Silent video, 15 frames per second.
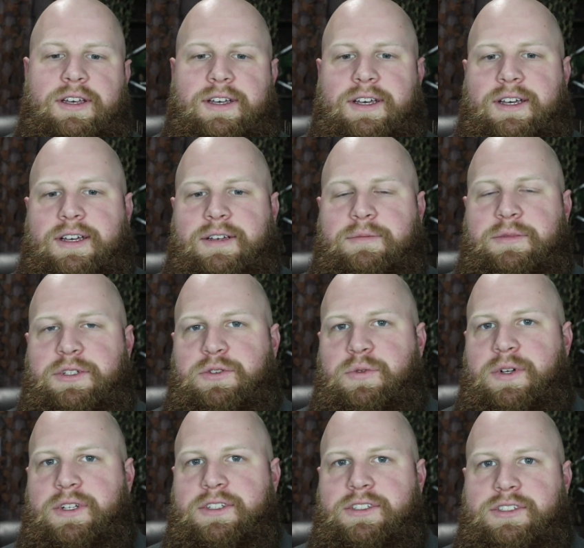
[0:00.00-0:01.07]
as
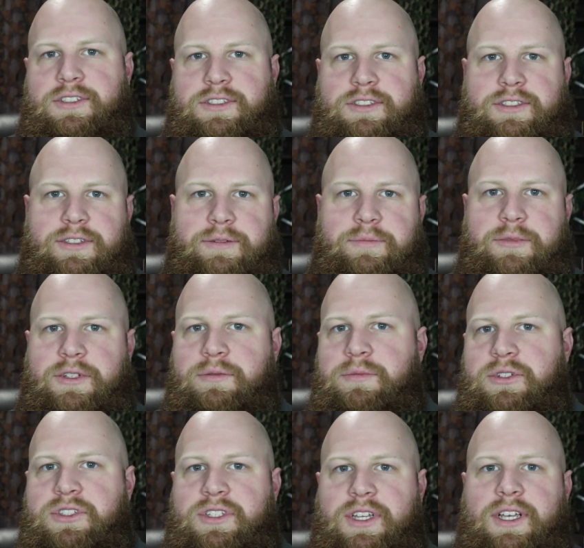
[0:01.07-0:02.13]
well as just some of the
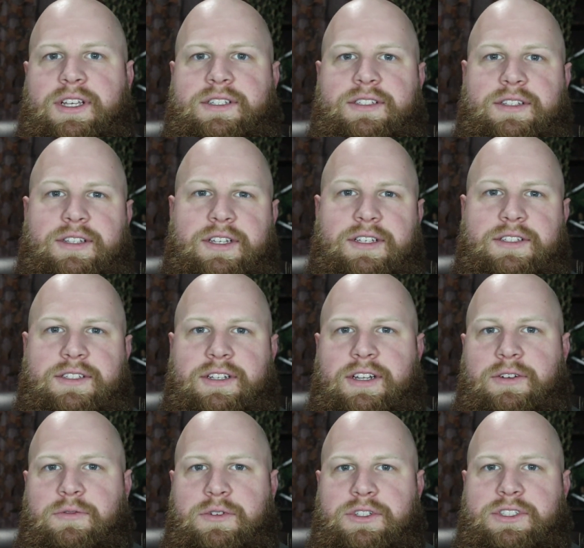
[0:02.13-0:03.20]
mistakes and things that
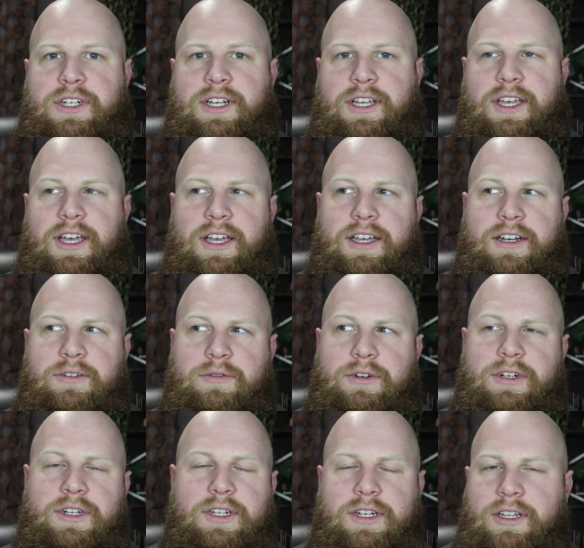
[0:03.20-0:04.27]
I wish I kind of would
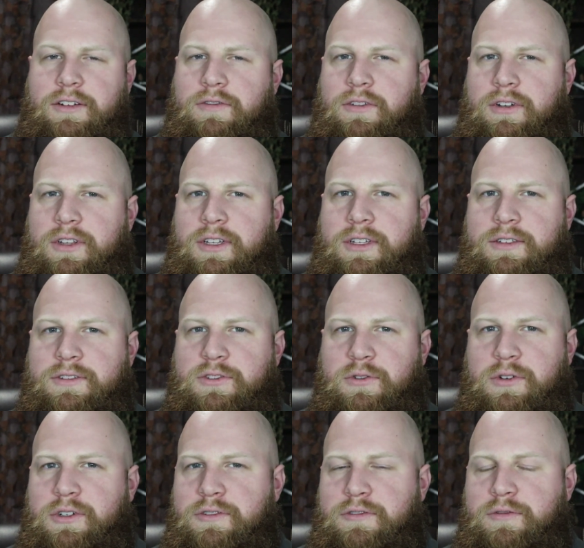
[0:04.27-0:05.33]
have did differently,
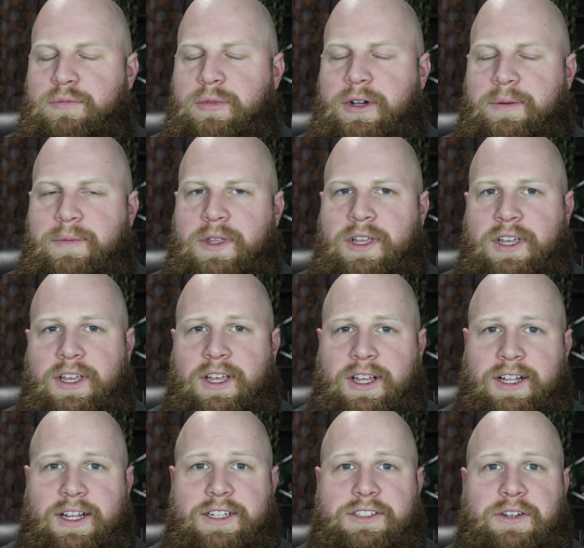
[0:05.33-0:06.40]
sort of. But
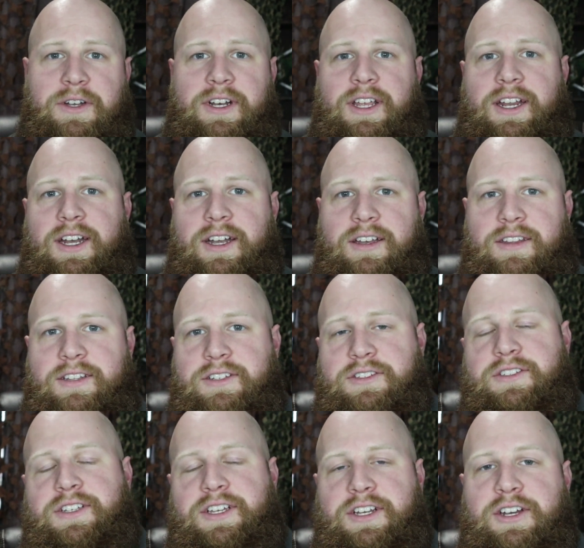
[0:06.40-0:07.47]
let's go ahead and get into
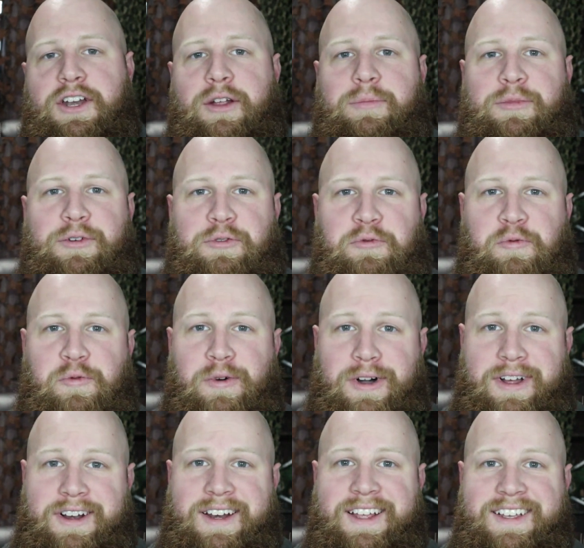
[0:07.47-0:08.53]
this. And number
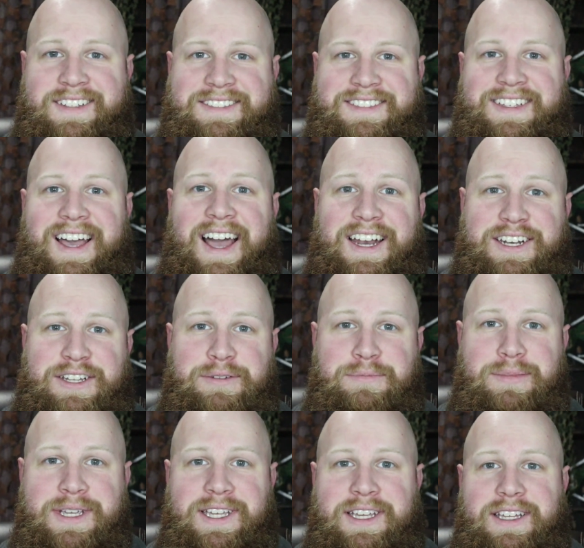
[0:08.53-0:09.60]
1 has got to
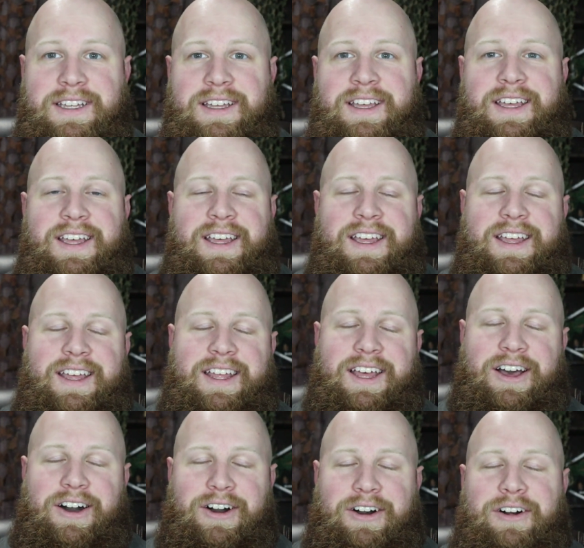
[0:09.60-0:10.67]
be
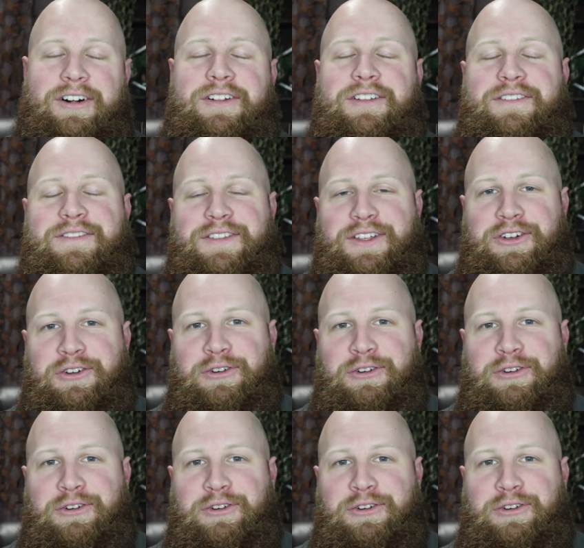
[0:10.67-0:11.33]
all of the